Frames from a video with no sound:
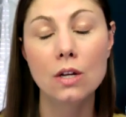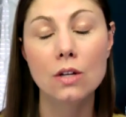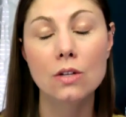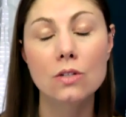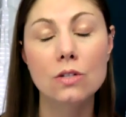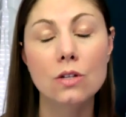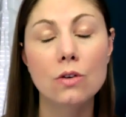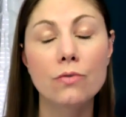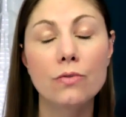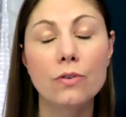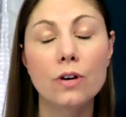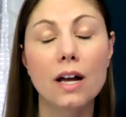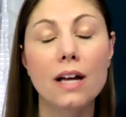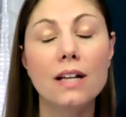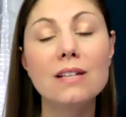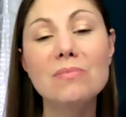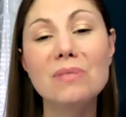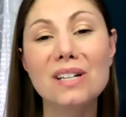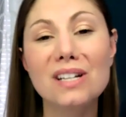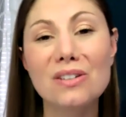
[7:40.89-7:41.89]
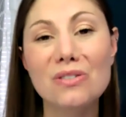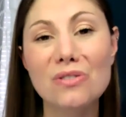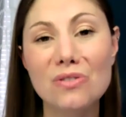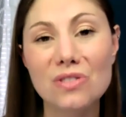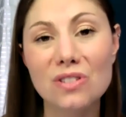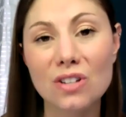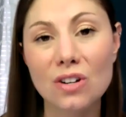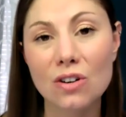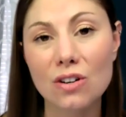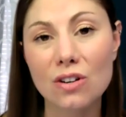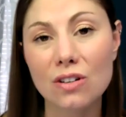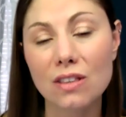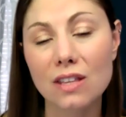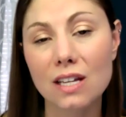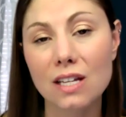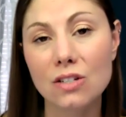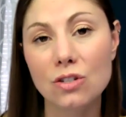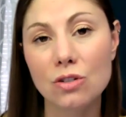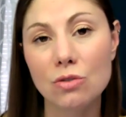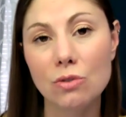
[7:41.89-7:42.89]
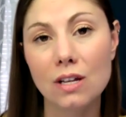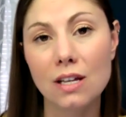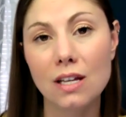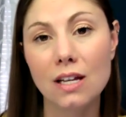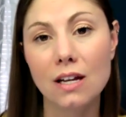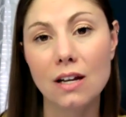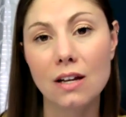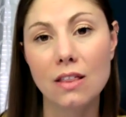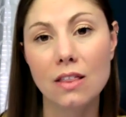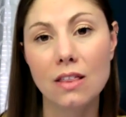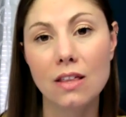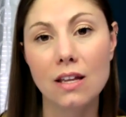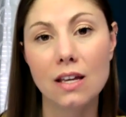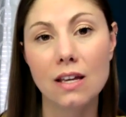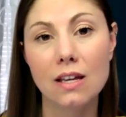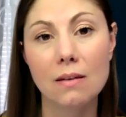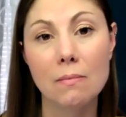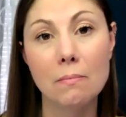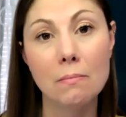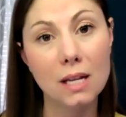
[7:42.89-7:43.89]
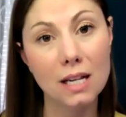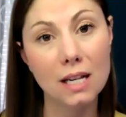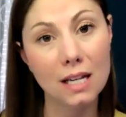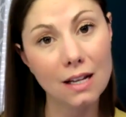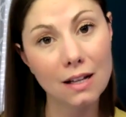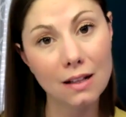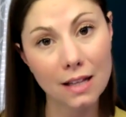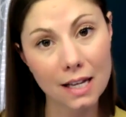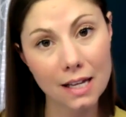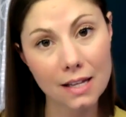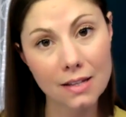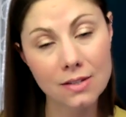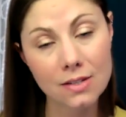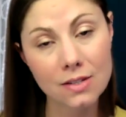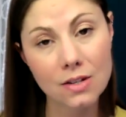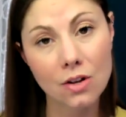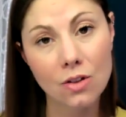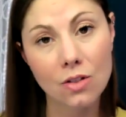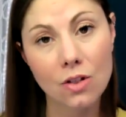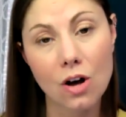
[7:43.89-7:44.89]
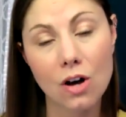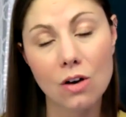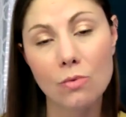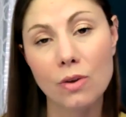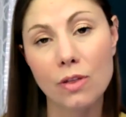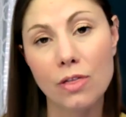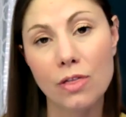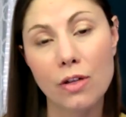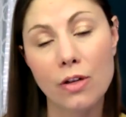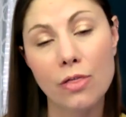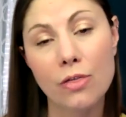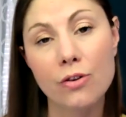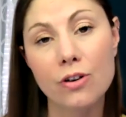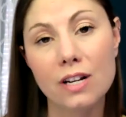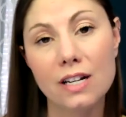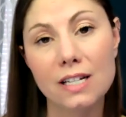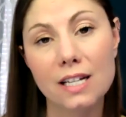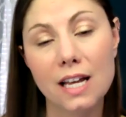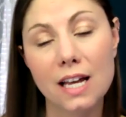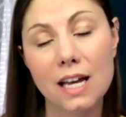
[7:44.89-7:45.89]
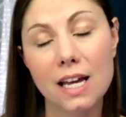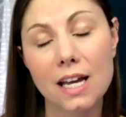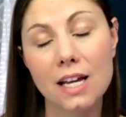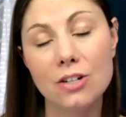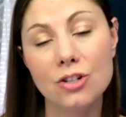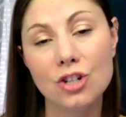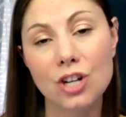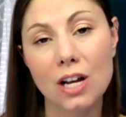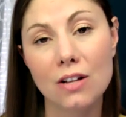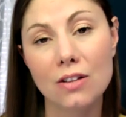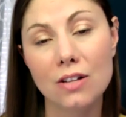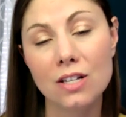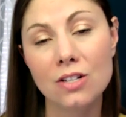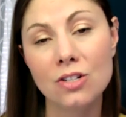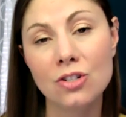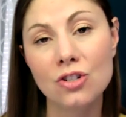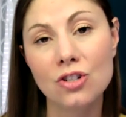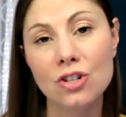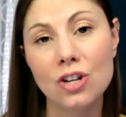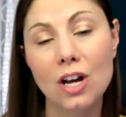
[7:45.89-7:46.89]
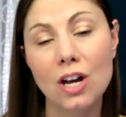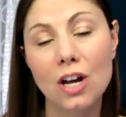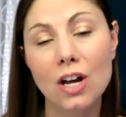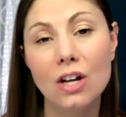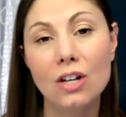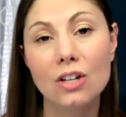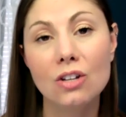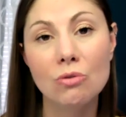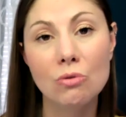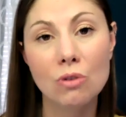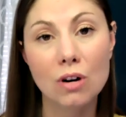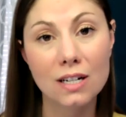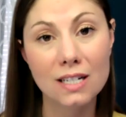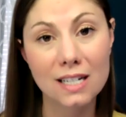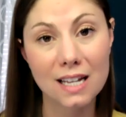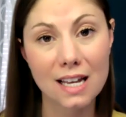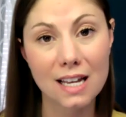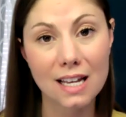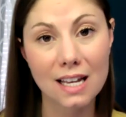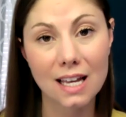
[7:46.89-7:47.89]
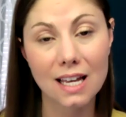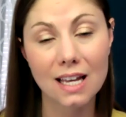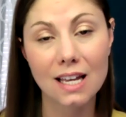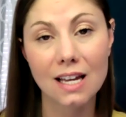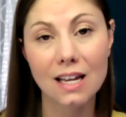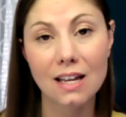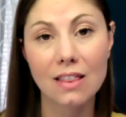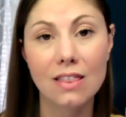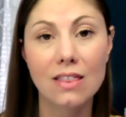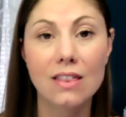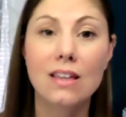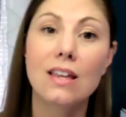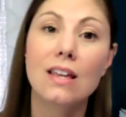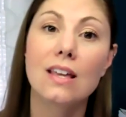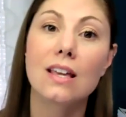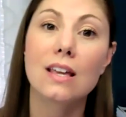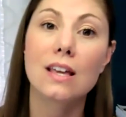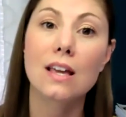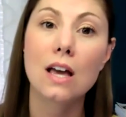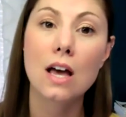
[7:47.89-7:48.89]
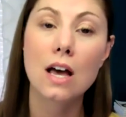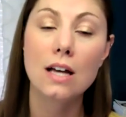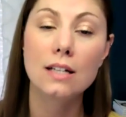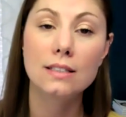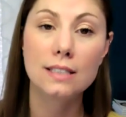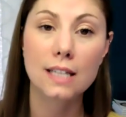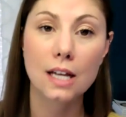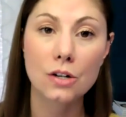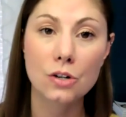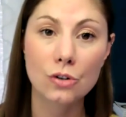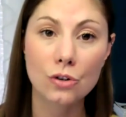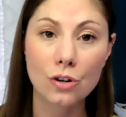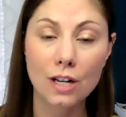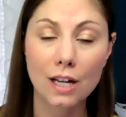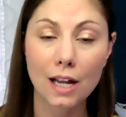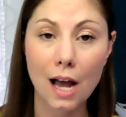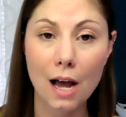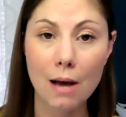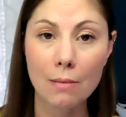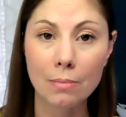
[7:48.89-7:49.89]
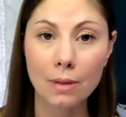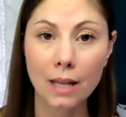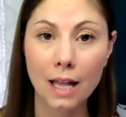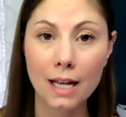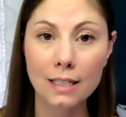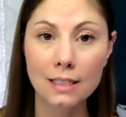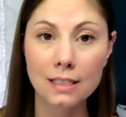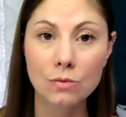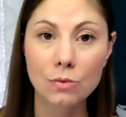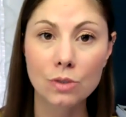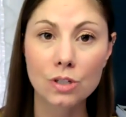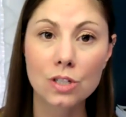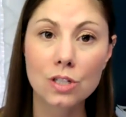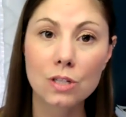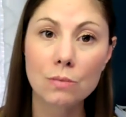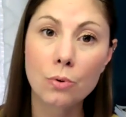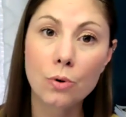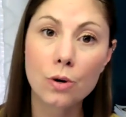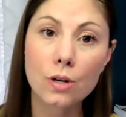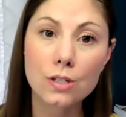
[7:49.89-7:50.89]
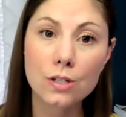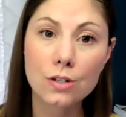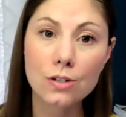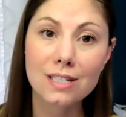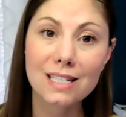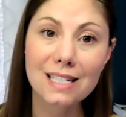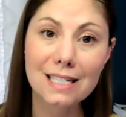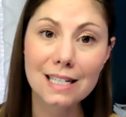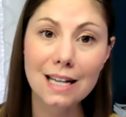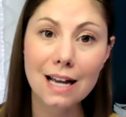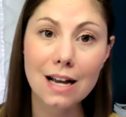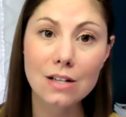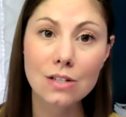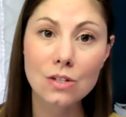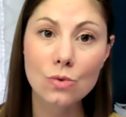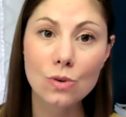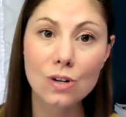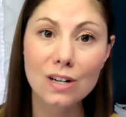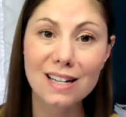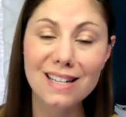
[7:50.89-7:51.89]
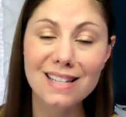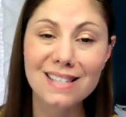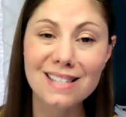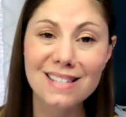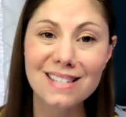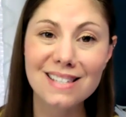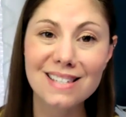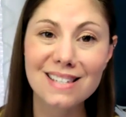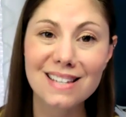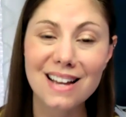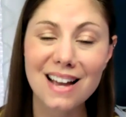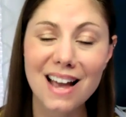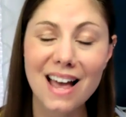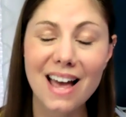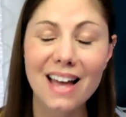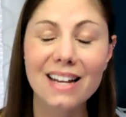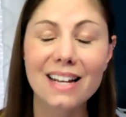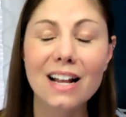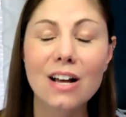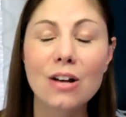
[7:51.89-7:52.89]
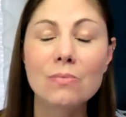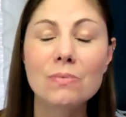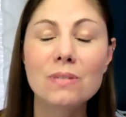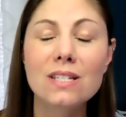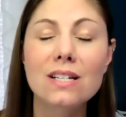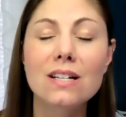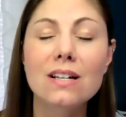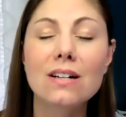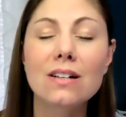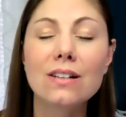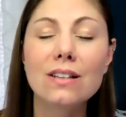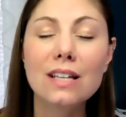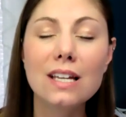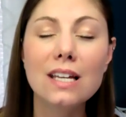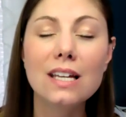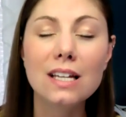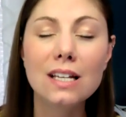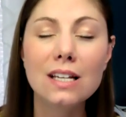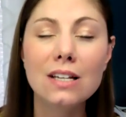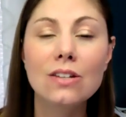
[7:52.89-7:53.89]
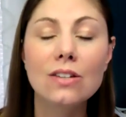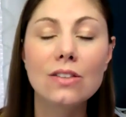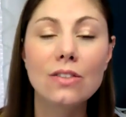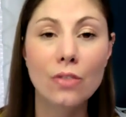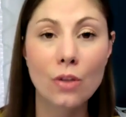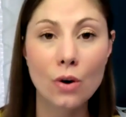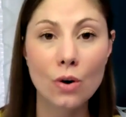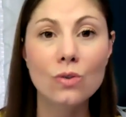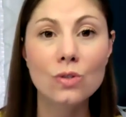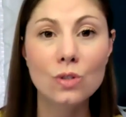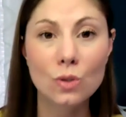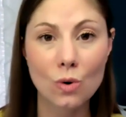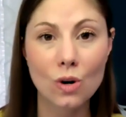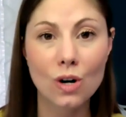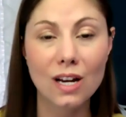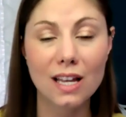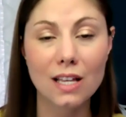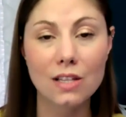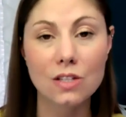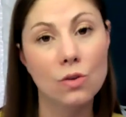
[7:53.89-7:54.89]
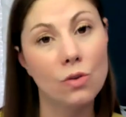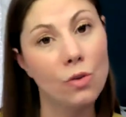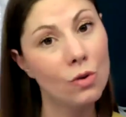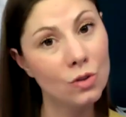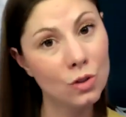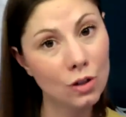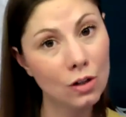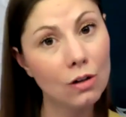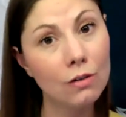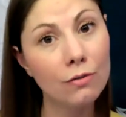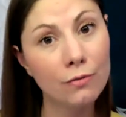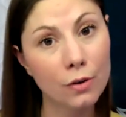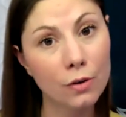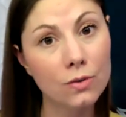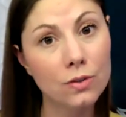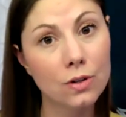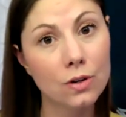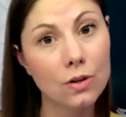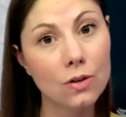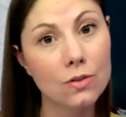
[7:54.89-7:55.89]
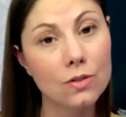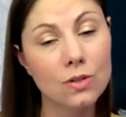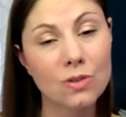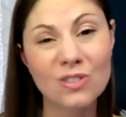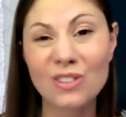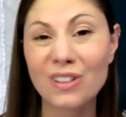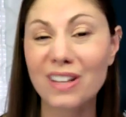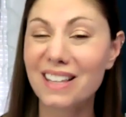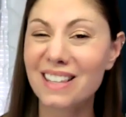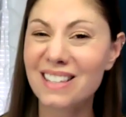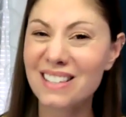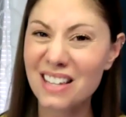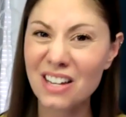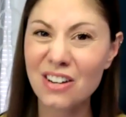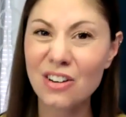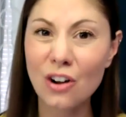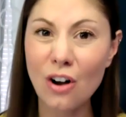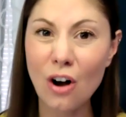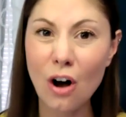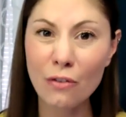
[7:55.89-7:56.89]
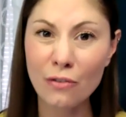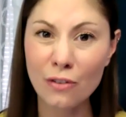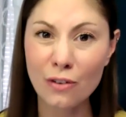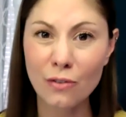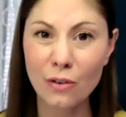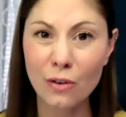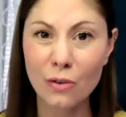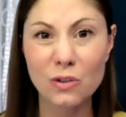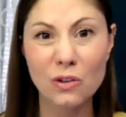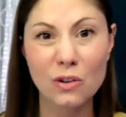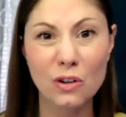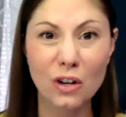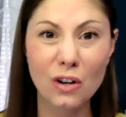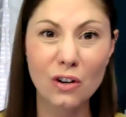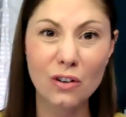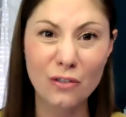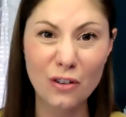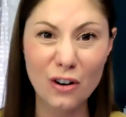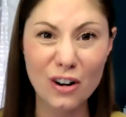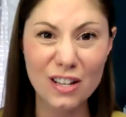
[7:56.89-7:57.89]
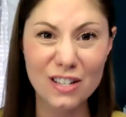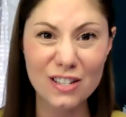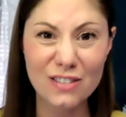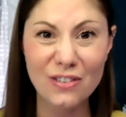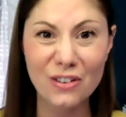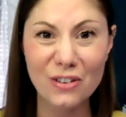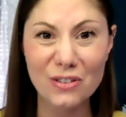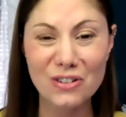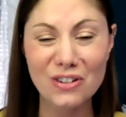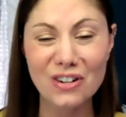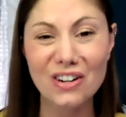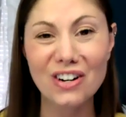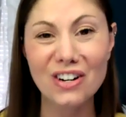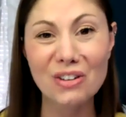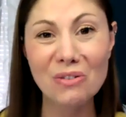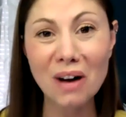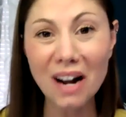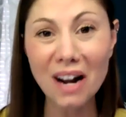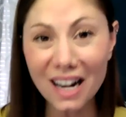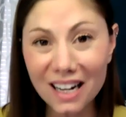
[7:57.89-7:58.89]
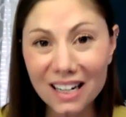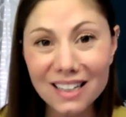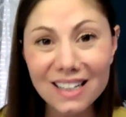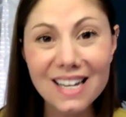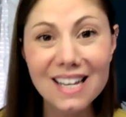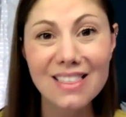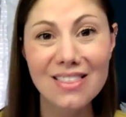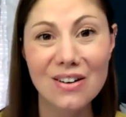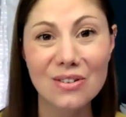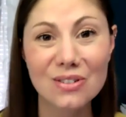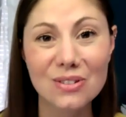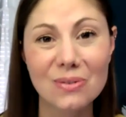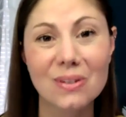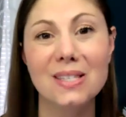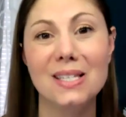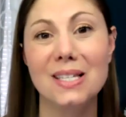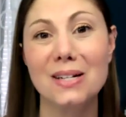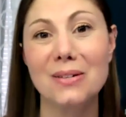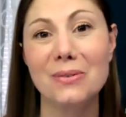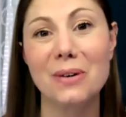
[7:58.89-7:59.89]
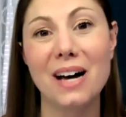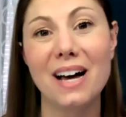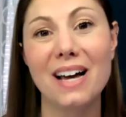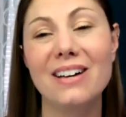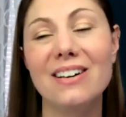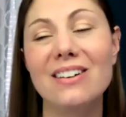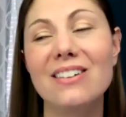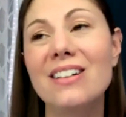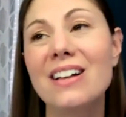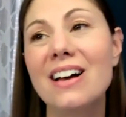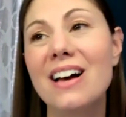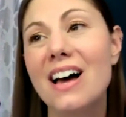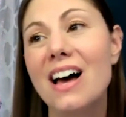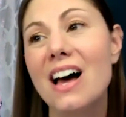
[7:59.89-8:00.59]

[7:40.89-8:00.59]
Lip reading: So, for anybody who's currently doing the mini cleanse along with the 30-day challenge, you are taking the Zendocrine complex, which supports your detox organs and it helps to clean those organs. So those are your filters. Those are like, it's like your coffee filter or your furnace filter. You want to clean those once in a while.